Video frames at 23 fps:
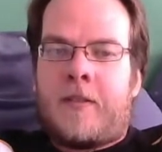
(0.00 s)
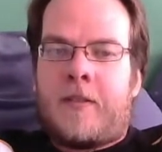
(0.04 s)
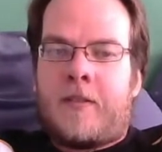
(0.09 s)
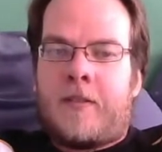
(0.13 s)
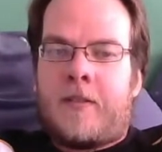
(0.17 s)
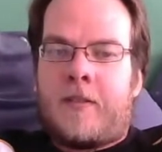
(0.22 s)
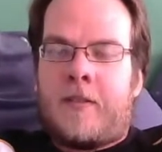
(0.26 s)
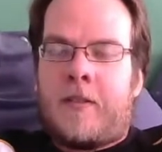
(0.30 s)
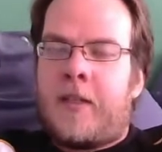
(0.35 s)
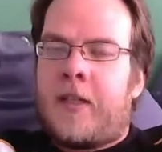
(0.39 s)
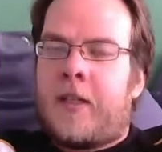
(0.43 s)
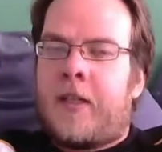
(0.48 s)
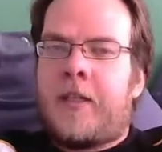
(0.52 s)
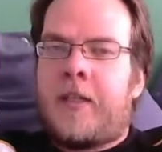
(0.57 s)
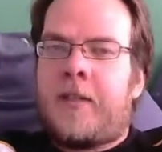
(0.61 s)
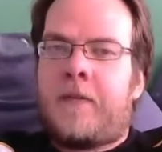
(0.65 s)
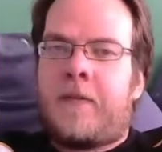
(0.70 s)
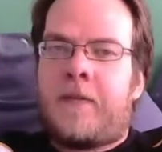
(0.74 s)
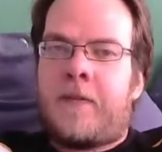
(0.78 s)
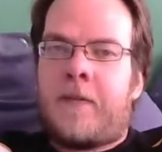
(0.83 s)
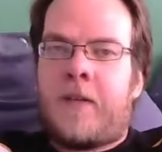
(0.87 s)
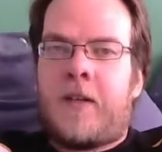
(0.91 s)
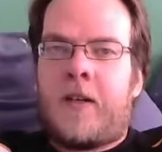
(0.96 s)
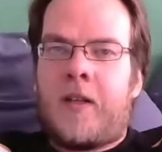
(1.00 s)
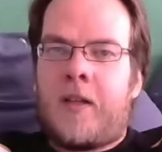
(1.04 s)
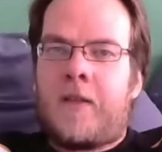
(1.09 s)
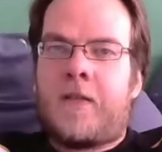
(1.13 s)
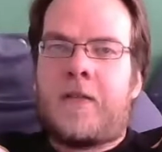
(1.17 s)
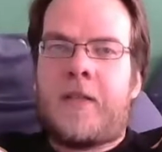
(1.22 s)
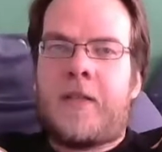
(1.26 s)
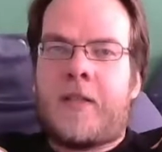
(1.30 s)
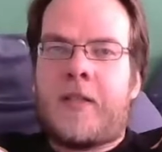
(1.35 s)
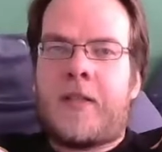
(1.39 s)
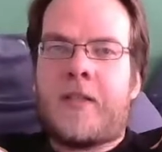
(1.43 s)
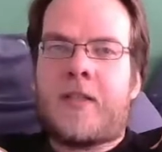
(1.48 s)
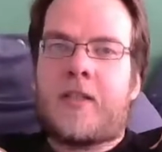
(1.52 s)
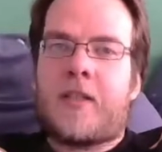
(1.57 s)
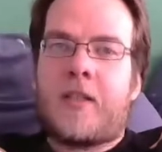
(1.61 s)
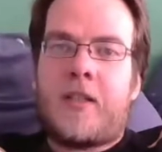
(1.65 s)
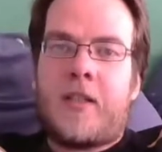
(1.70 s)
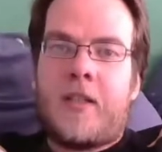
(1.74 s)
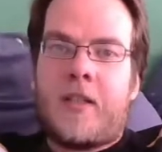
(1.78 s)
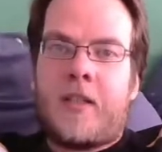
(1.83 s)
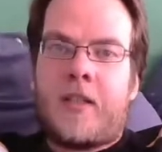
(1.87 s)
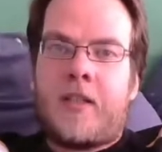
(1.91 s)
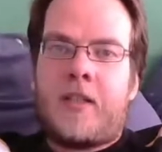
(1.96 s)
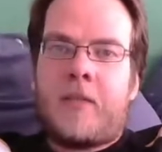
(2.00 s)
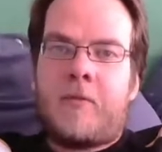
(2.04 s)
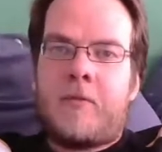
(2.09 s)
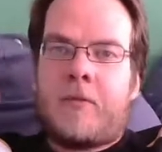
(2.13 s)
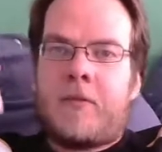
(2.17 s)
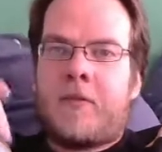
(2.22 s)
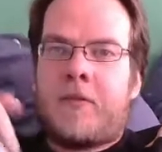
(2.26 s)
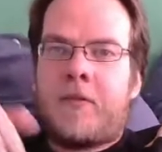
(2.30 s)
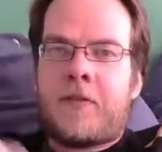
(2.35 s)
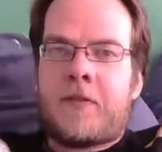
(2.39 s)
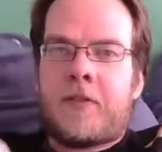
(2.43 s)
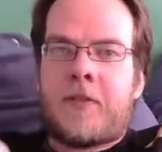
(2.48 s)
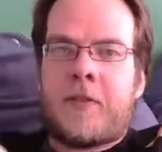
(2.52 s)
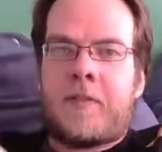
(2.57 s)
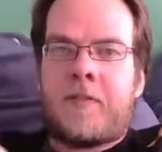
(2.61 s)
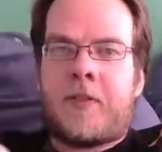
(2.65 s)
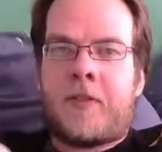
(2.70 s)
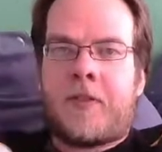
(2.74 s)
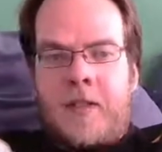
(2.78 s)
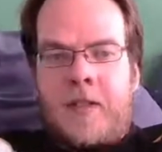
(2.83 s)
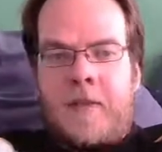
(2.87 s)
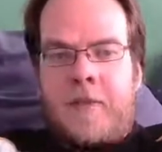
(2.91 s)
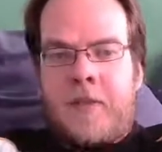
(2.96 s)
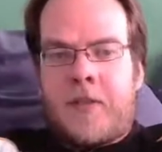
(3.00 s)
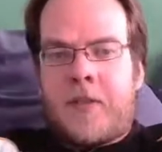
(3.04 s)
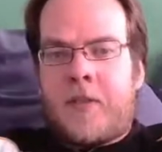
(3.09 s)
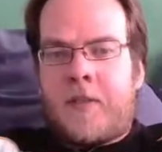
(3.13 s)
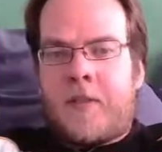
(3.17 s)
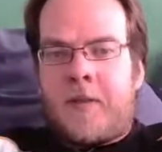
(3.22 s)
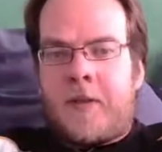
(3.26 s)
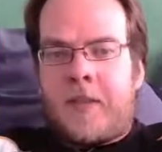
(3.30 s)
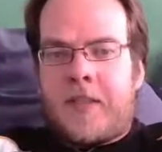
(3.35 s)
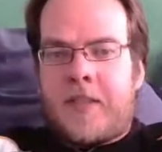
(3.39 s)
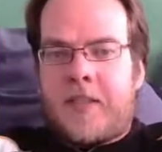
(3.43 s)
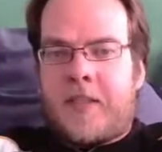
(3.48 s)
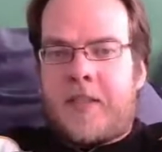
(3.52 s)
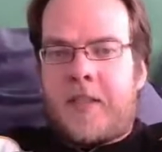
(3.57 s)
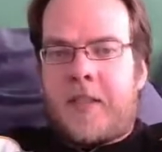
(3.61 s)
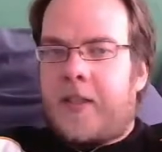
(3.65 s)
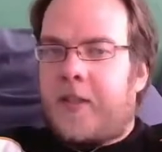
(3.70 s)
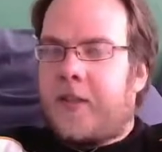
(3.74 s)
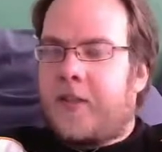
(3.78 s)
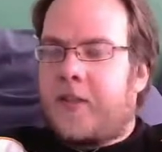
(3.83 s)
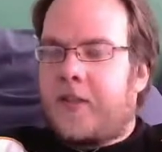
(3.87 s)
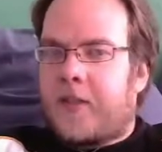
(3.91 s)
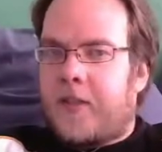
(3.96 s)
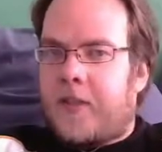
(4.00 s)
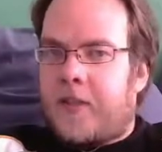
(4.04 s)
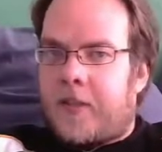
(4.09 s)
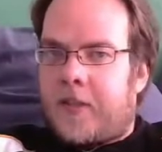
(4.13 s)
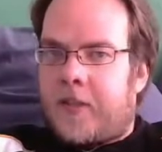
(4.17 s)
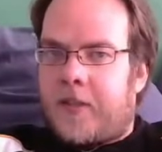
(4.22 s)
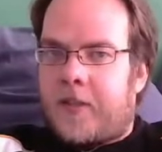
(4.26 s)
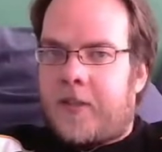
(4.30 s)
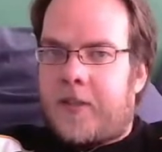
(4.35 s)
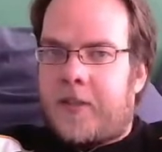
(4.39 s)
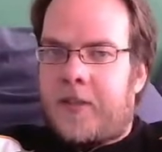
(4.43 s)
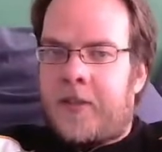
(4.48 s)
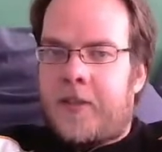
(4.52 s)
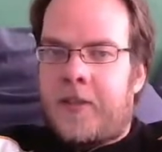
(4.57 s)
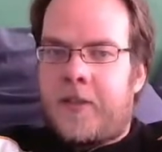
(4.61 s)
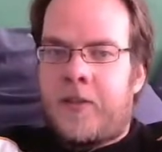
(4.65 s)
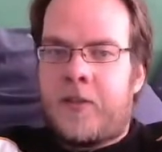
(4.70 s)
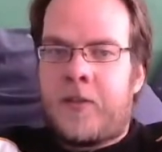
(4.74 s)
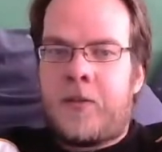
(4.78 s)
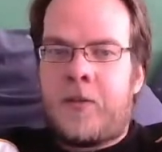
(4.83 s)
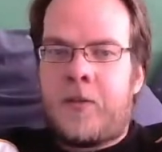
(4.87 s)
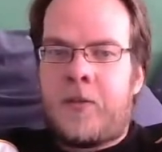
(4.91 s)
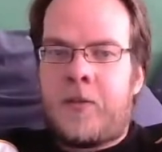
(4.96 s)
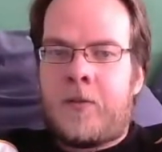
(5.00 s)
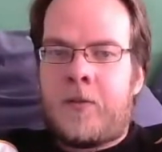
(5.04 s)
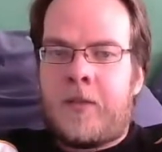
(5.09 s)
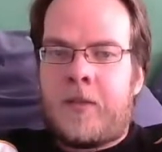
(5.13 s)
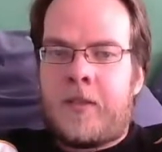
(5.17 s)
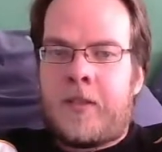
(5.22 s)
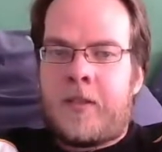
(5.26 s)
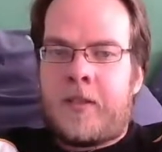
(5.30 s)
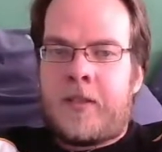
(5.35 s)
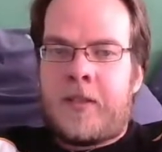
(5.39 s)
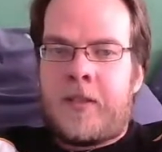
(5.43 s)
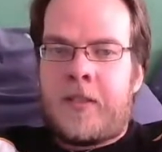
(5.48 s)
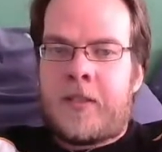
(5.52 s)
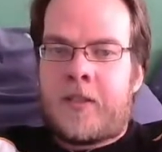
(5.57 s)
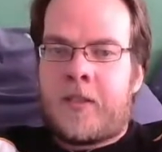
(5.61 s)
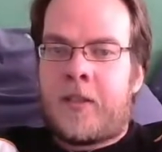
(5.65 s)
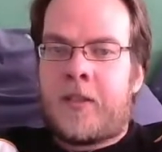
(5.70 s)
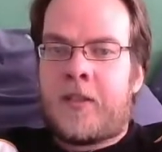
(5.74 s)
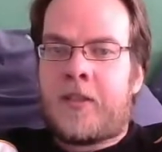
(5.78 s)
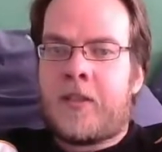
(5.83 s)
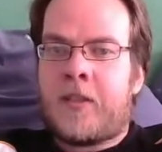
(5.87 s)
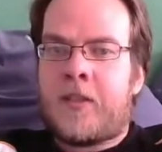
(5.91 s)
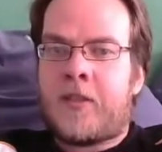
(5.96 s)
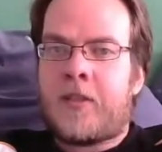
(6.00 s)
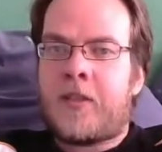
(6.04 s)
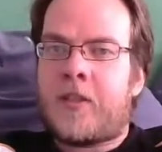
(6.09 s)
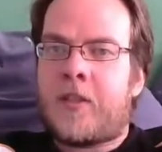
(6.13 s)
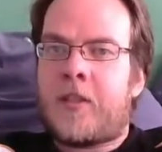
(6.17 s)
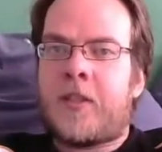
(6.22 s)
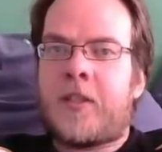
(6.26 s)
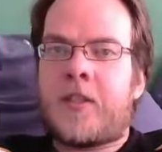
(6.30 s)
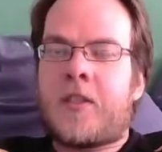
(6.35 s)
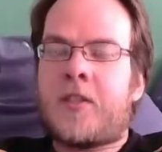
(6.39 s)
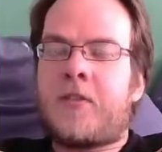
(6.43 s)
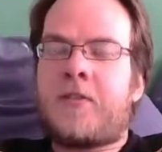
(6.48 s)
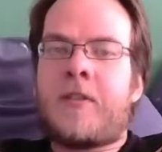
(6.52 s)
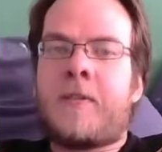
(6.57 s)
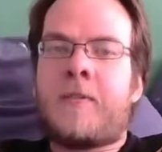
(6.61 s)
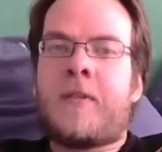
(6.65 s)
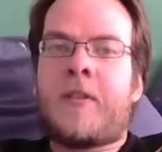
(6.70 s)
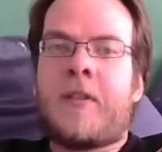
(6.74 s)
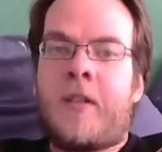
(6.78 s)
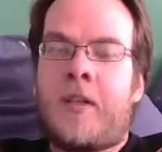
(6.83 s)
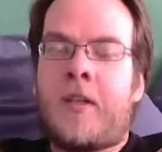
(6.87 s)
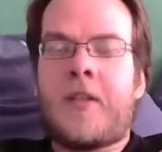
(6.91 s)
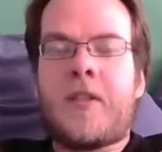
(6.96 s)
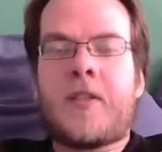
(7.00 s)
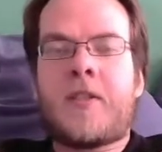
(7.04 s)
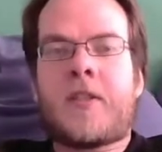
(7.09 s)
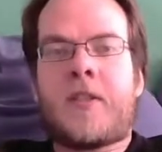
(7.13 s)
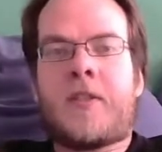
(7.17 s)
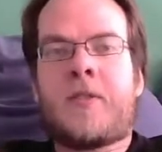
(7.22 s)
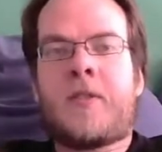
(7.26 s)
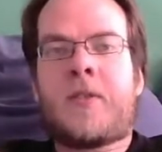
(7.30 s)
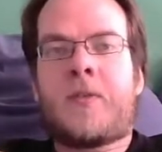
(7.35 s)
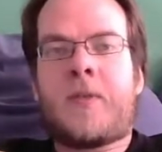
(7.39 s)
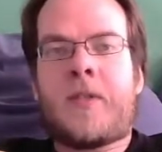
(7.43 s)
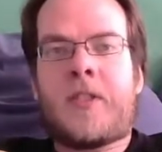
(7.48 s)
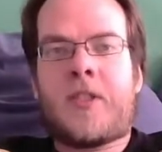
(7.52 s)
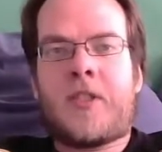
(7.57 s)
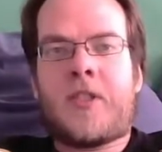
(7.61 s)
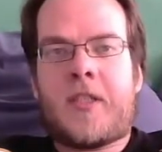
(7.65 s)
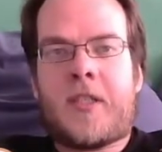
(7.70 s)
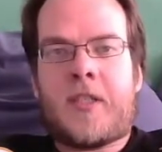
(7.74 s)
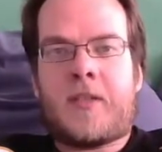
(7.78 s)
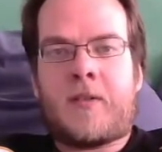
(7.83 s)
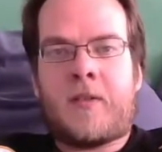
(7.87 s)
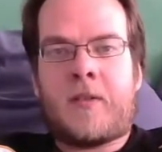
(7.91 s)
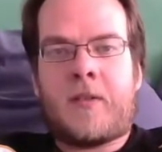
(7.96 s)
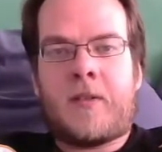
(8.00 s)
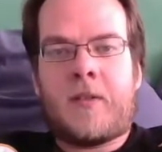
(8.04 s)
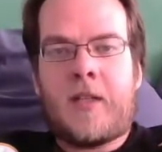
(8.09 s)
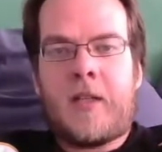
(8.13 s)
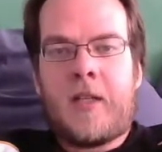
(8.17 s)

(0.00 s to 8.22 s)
I'll leave all of the links in the movie description. First of all is the Hunter, who has also started streaming on his own Twitch channel.